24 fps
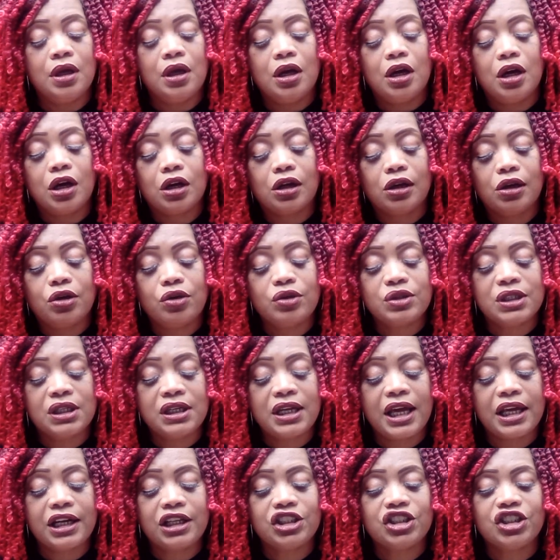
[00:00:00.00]
or closing
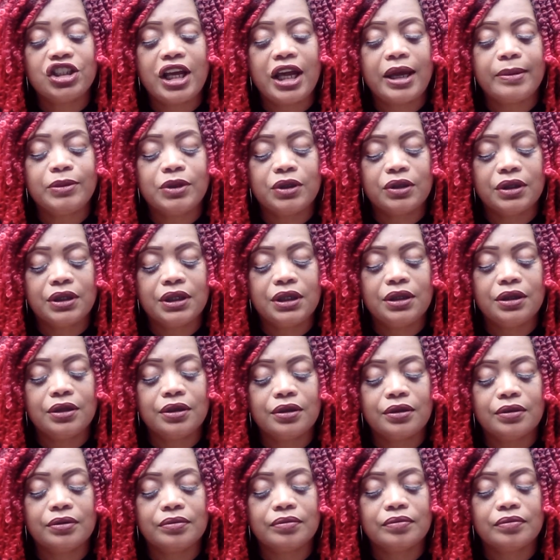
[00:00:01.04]
out a chapter here.